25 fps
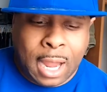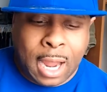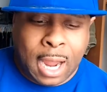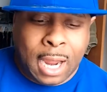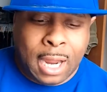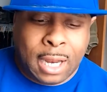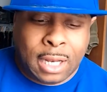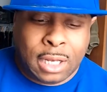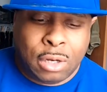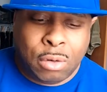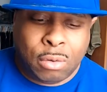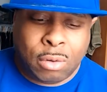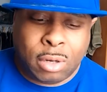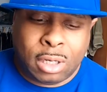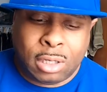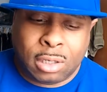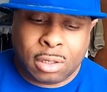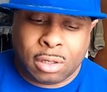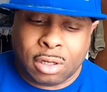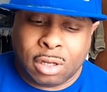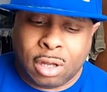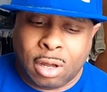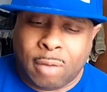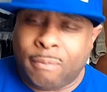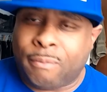And you can
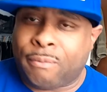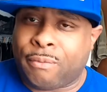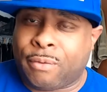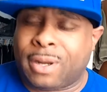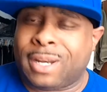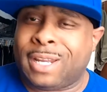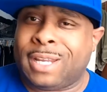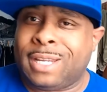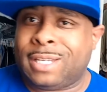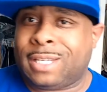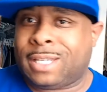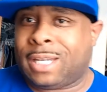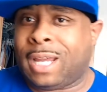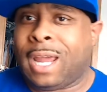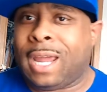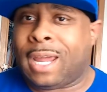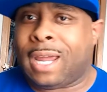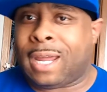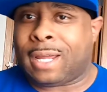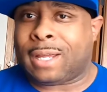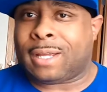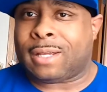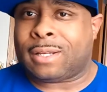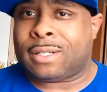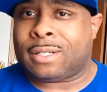look up funny
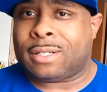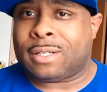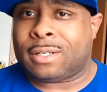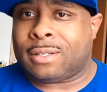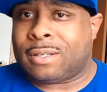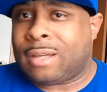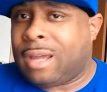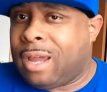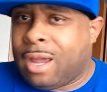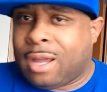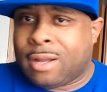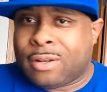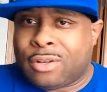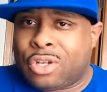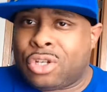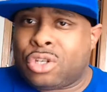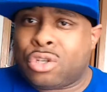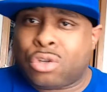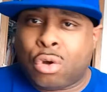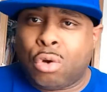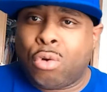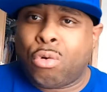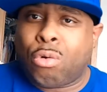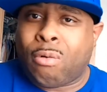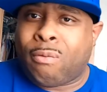sayings. Yeah,
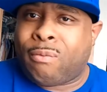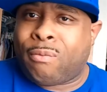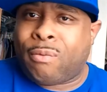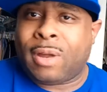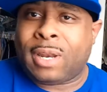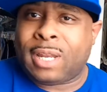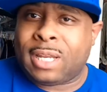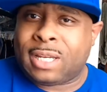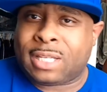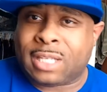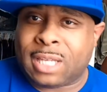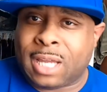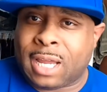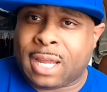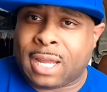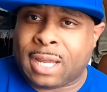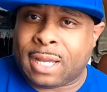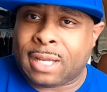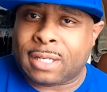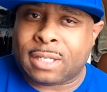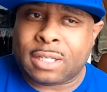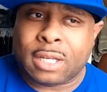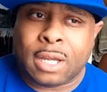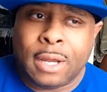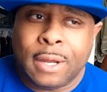just Google funny
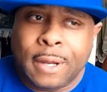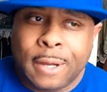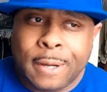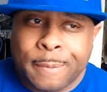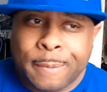sayings,